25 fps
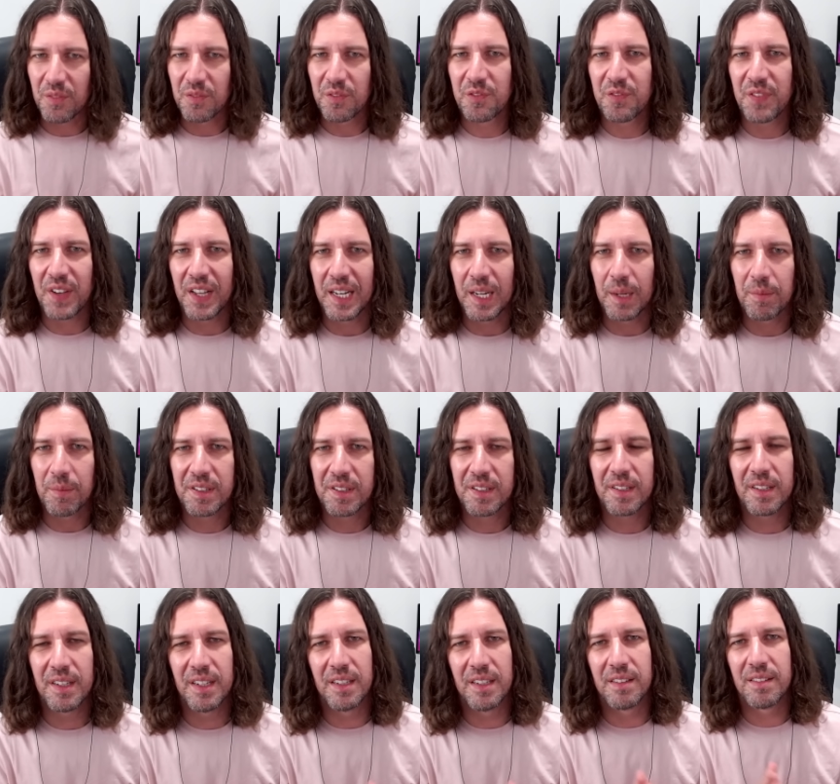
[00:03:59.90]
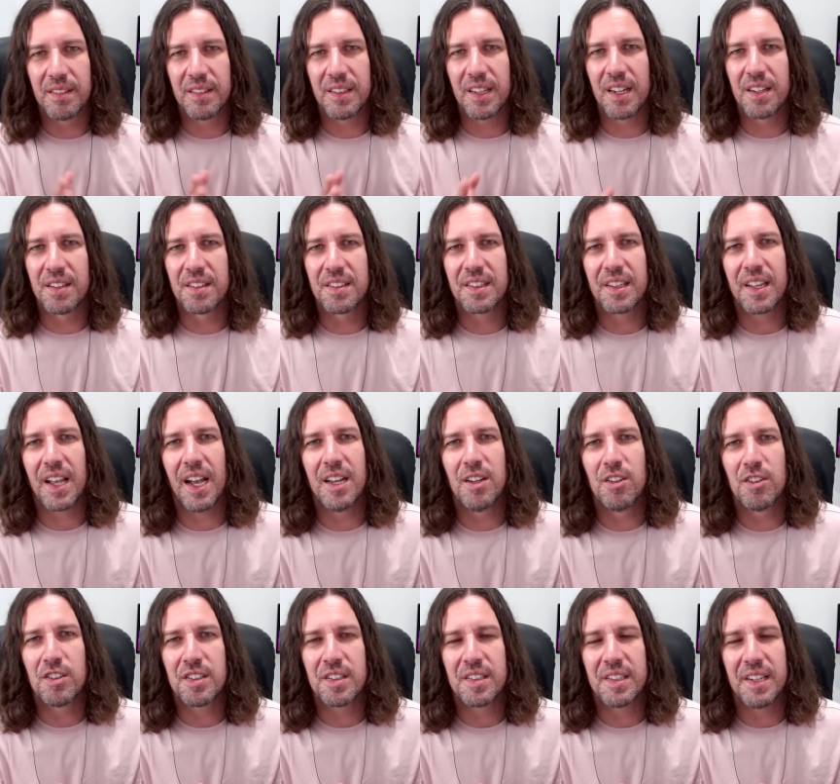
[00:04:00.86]
Phillips and Jens
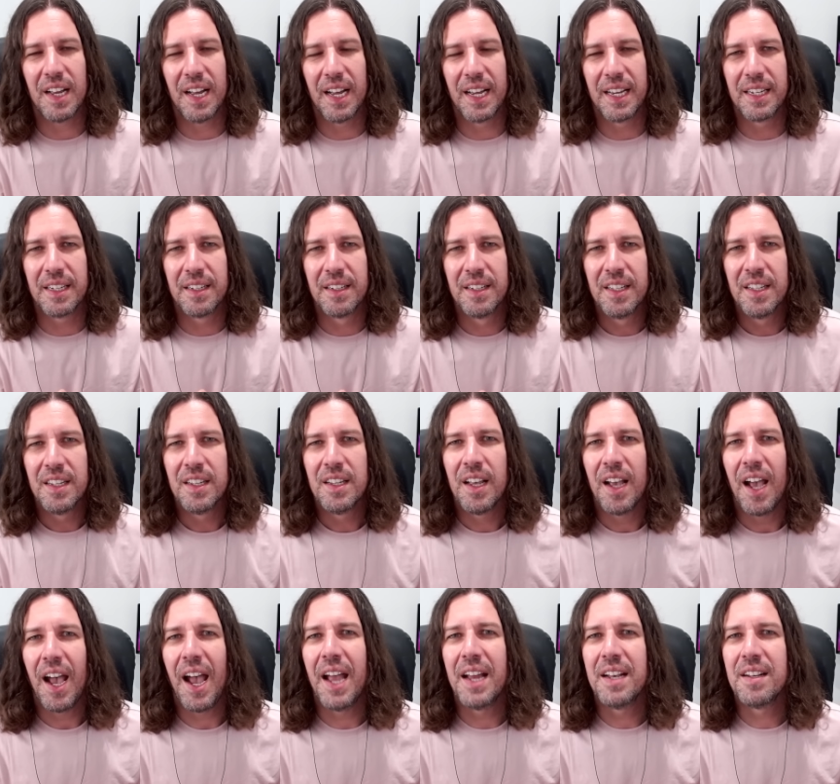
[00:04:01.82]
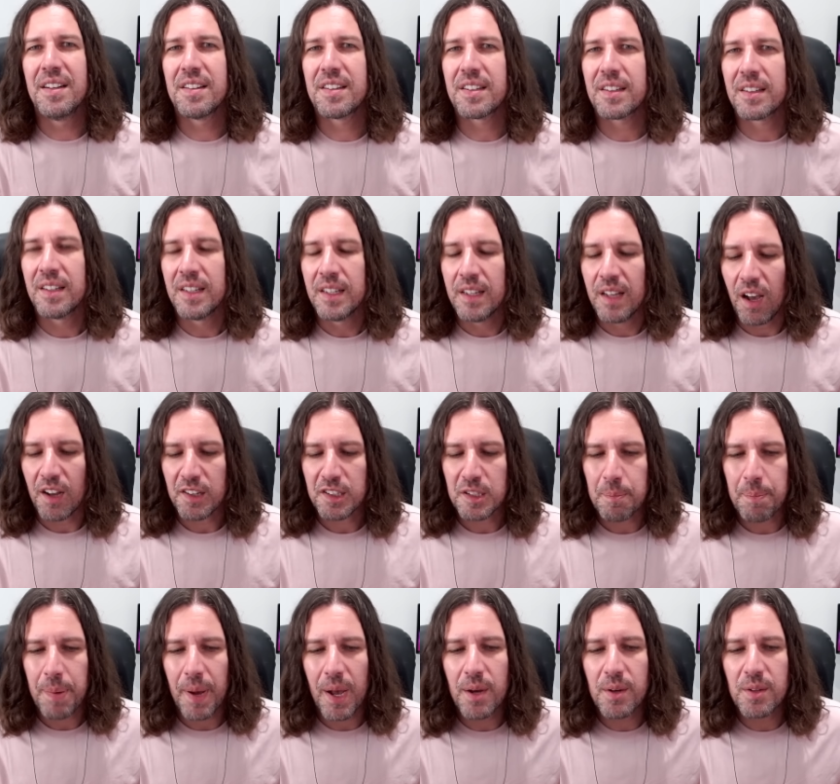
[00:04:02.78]
Cajuste. And I
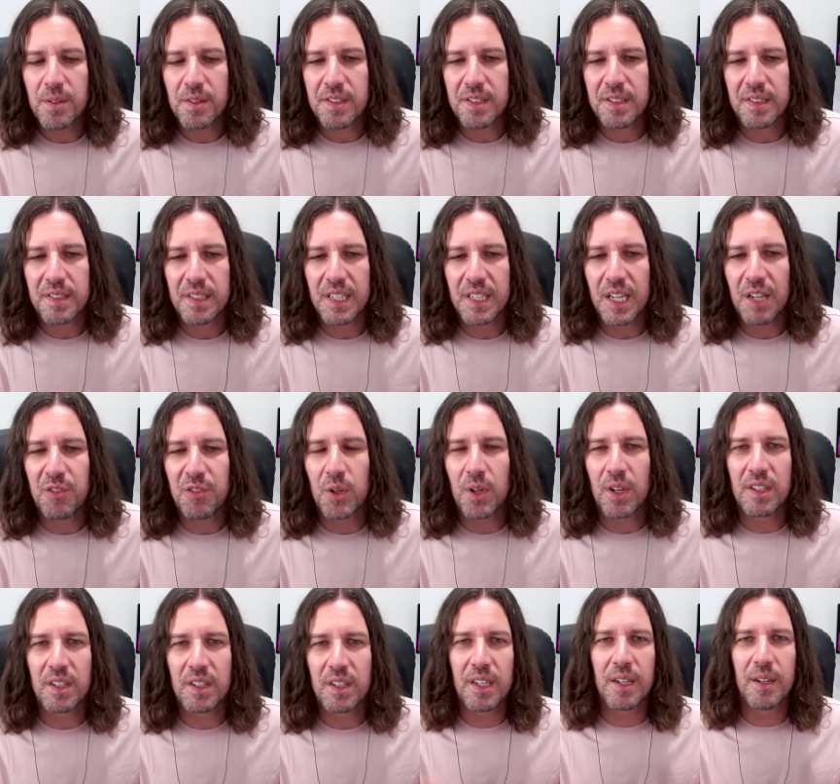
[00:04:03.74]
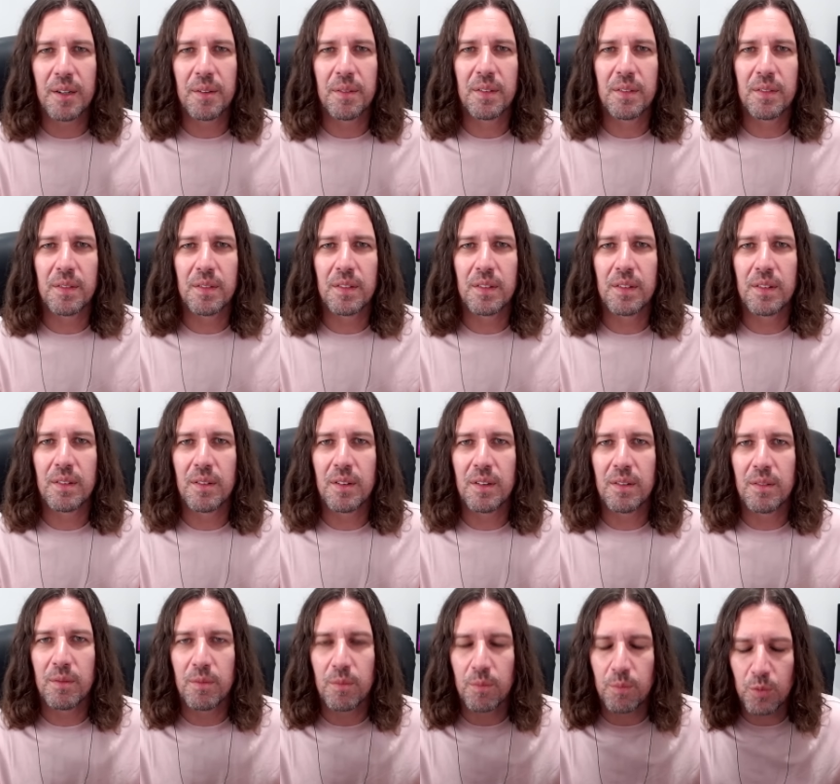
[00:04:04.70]
suppose if you're going to
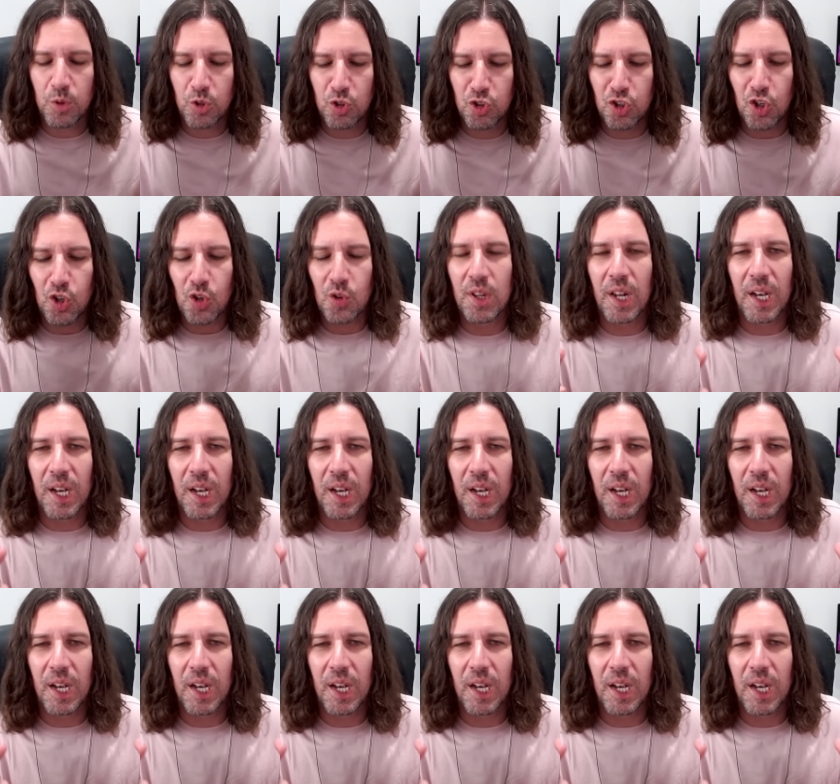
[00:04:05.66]
do the